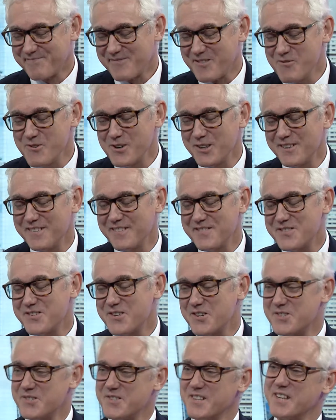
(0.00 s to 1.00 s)
Well,
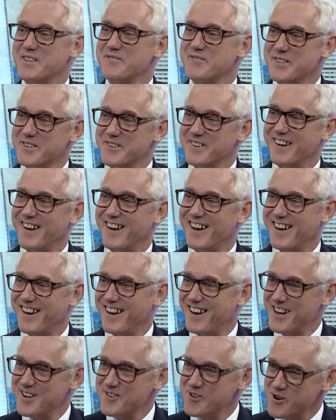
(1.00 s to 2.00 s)
just to give you,
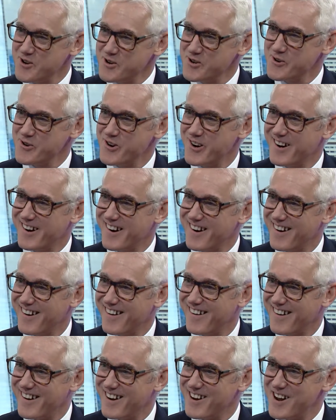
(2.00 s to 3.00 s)
I know you're
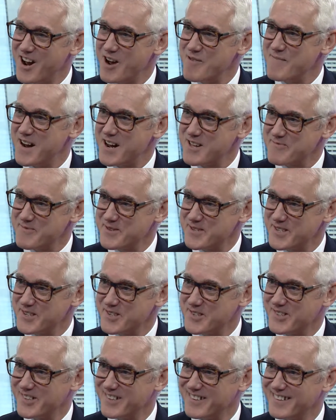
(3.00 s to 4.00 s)
a
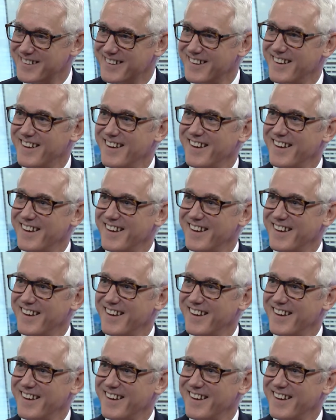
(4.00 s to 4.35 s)
mathematician